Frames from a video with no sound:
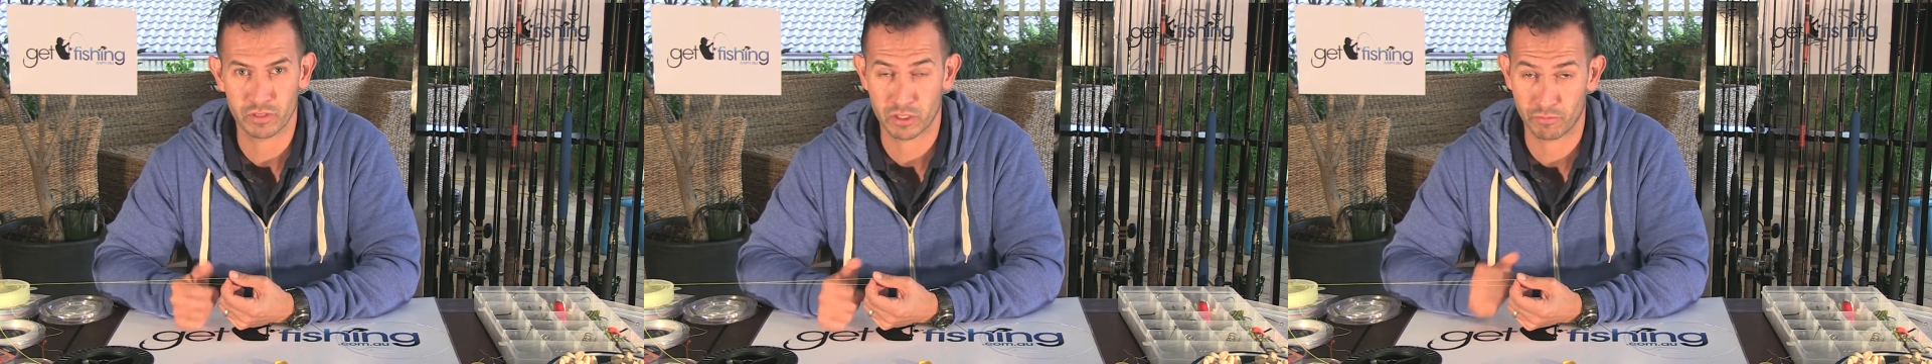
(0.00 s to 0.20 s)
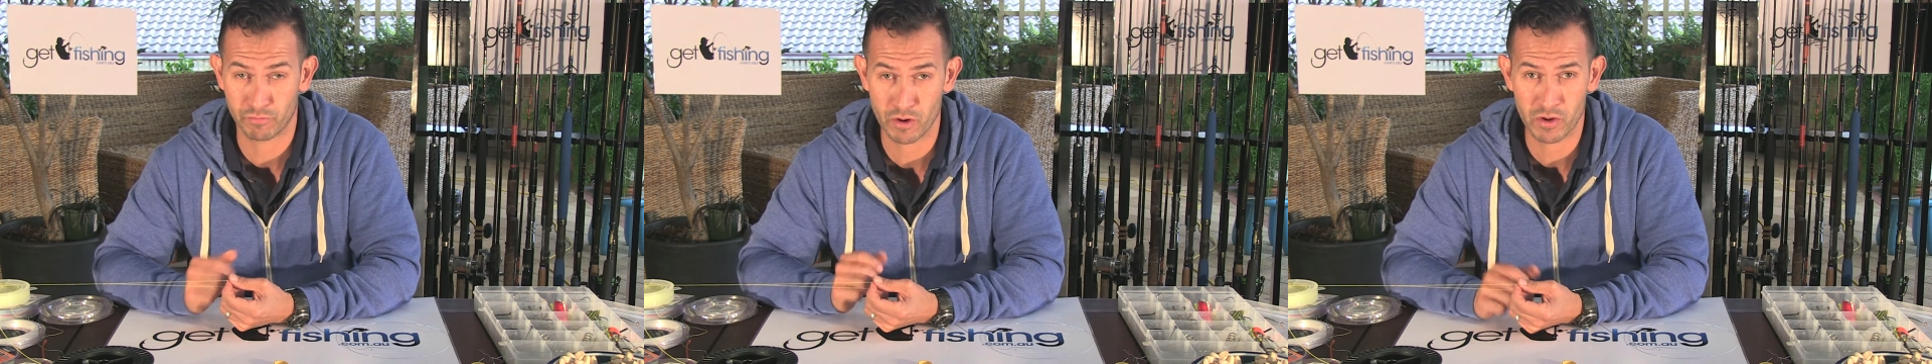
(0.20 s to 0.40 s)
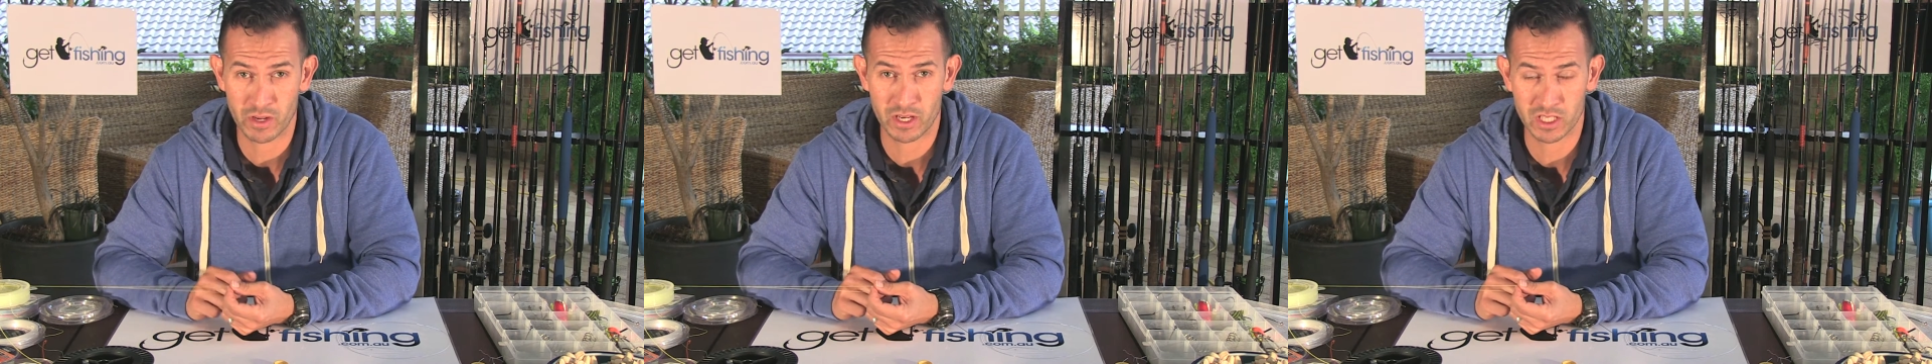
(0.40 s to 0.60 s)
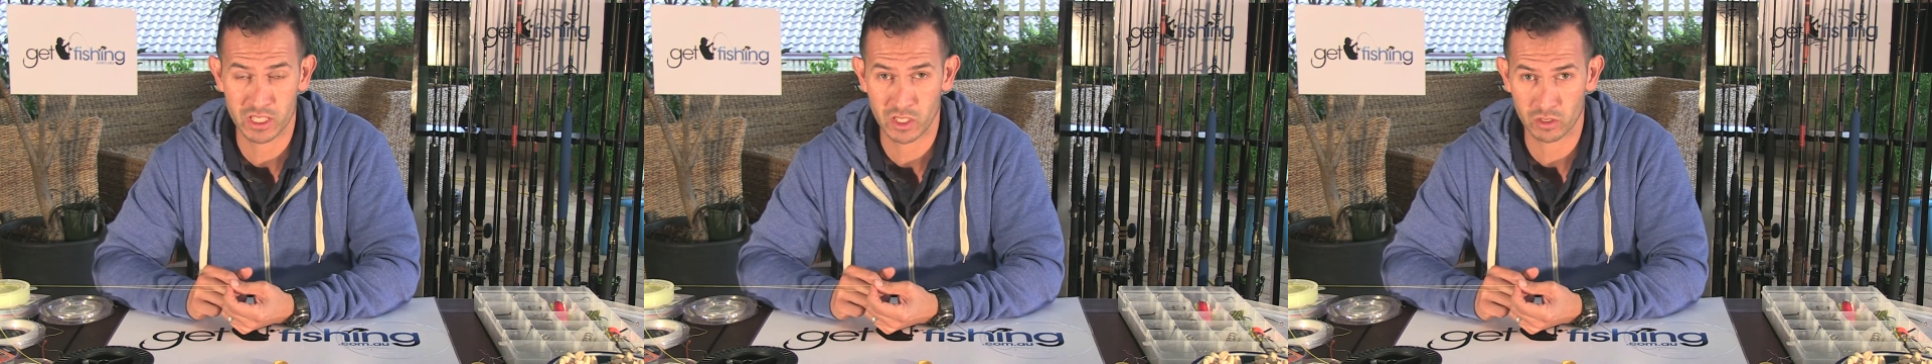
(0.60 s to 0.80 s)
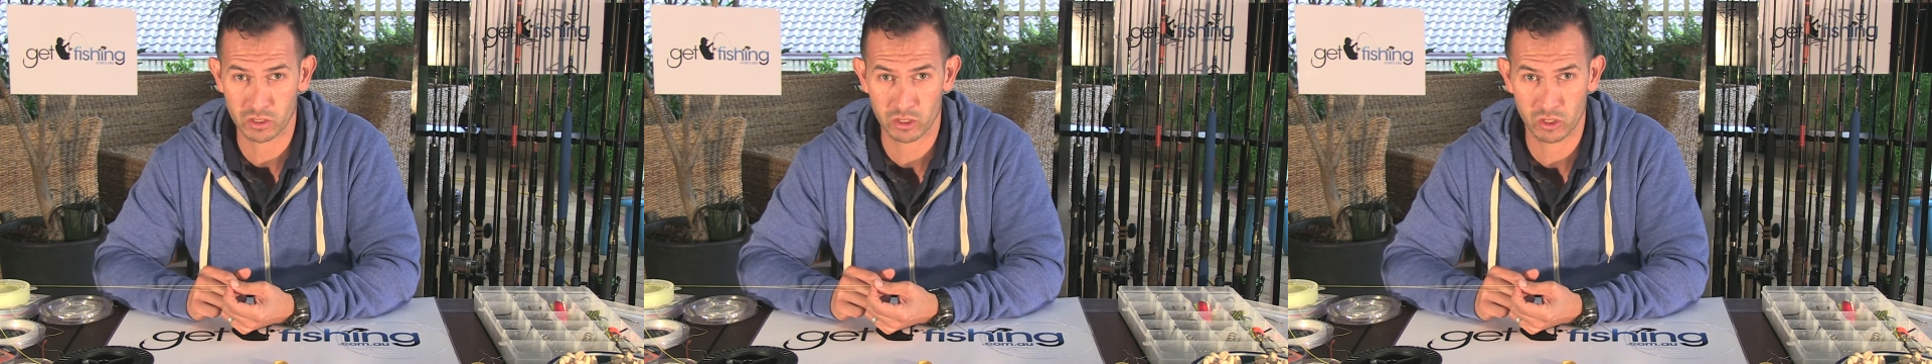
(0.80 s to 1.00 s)
It's a very easy
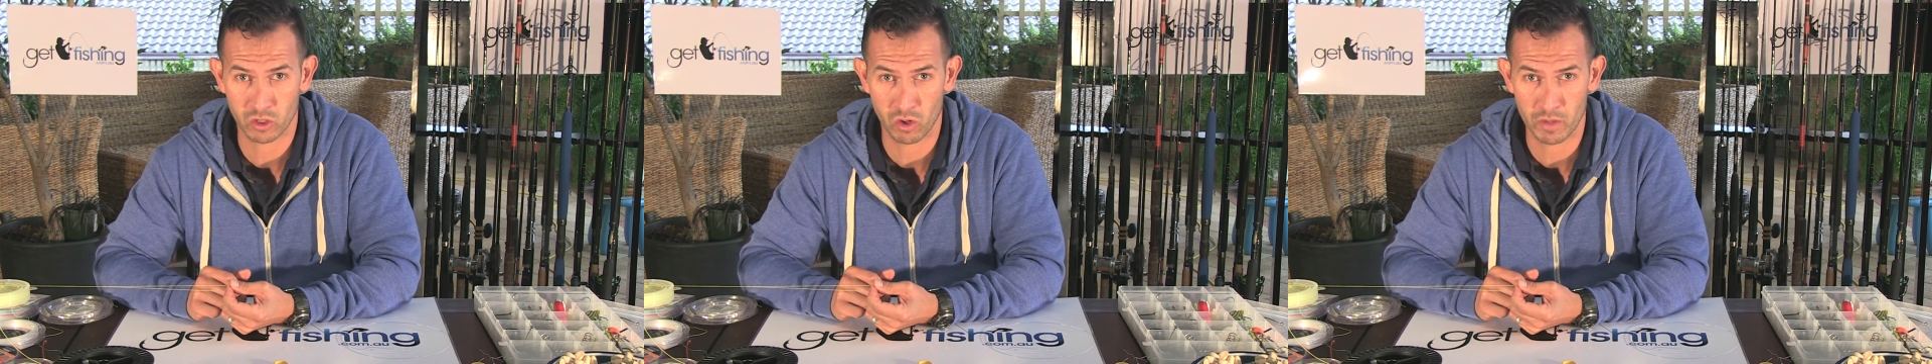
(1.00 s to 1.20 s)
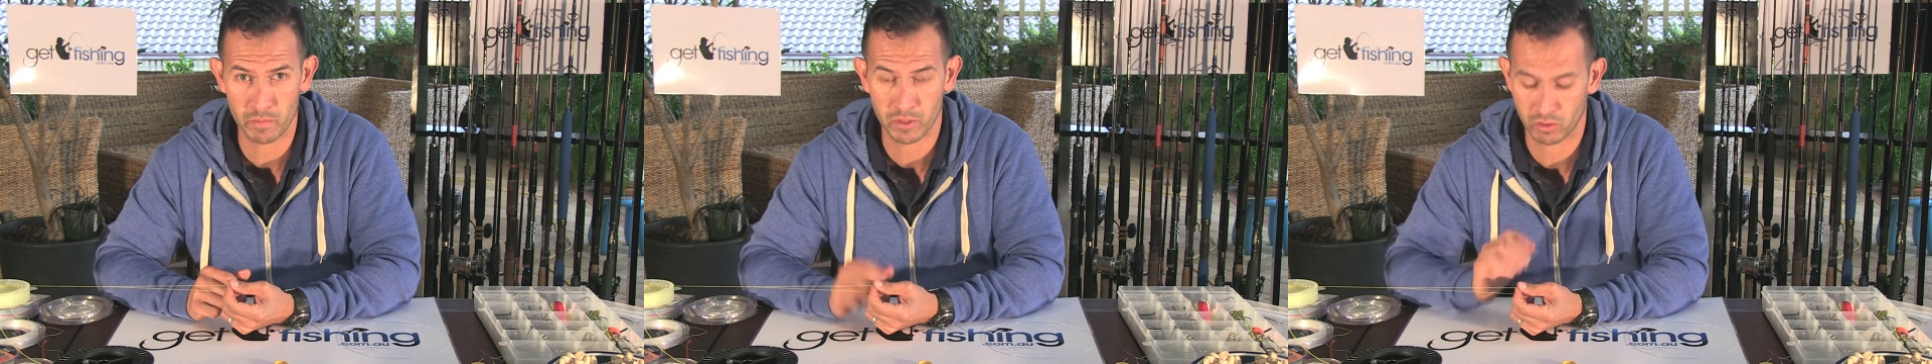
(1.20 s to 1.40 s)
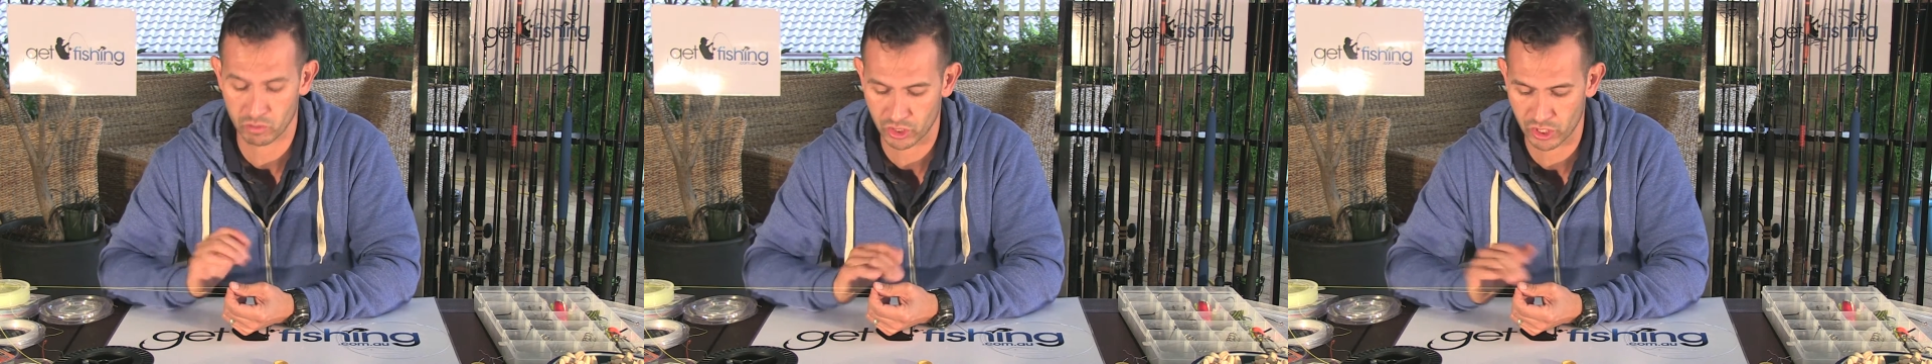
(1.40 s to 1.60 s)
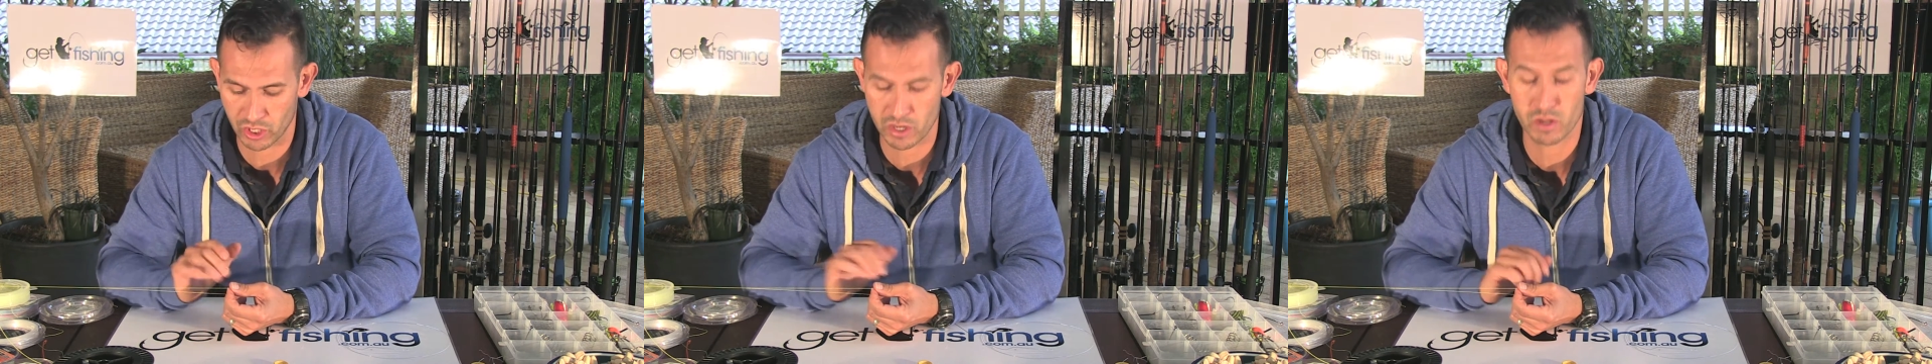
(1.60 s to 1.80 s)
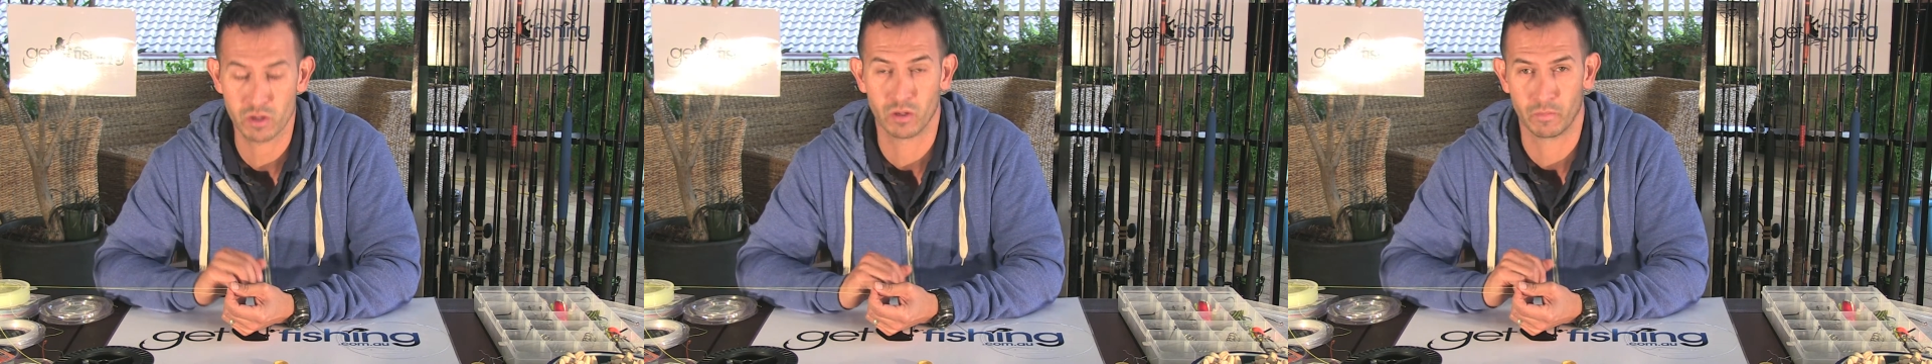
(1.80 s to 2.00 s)
knot to tie, but I'll
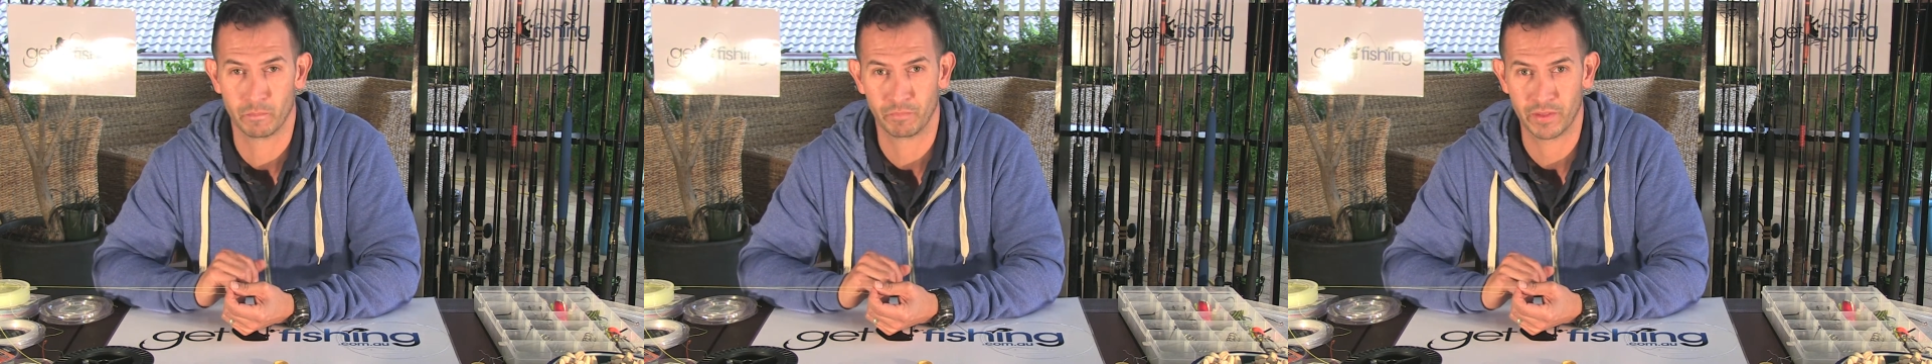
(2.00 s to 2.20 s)
show you